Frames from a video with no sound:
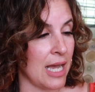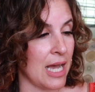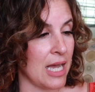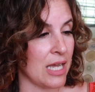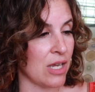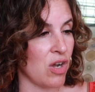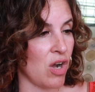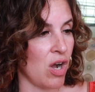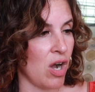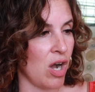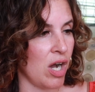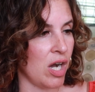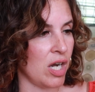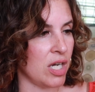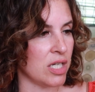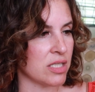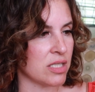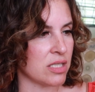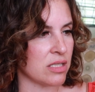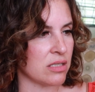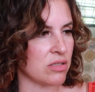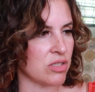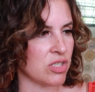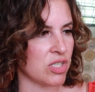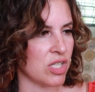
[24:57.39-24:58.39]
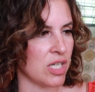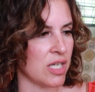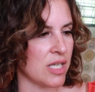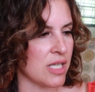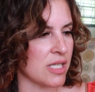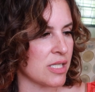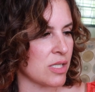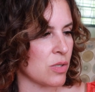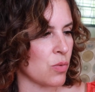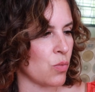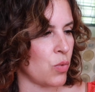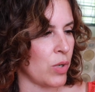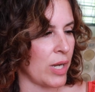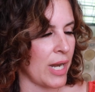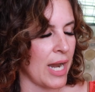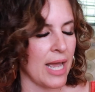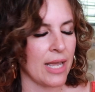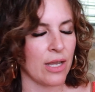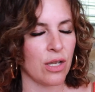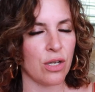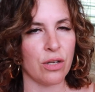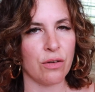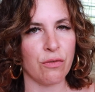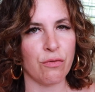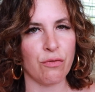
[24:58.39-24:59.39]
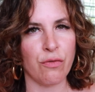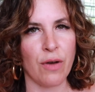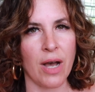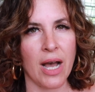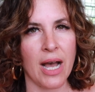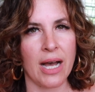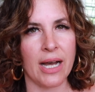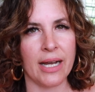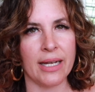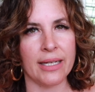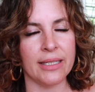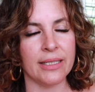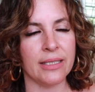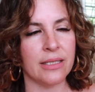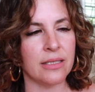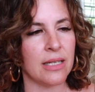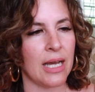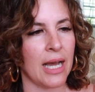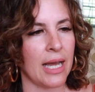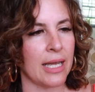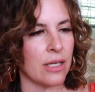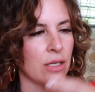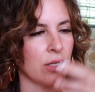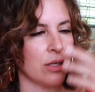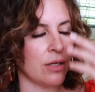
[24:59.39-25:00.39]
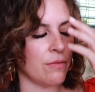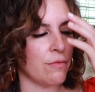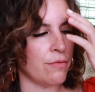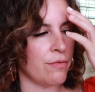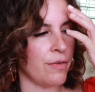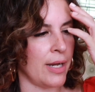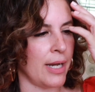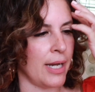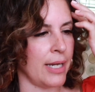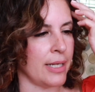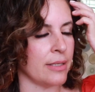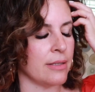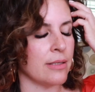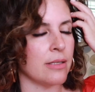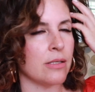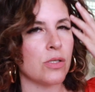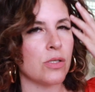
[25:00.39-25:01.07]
I got just what I could find. I couldn't find the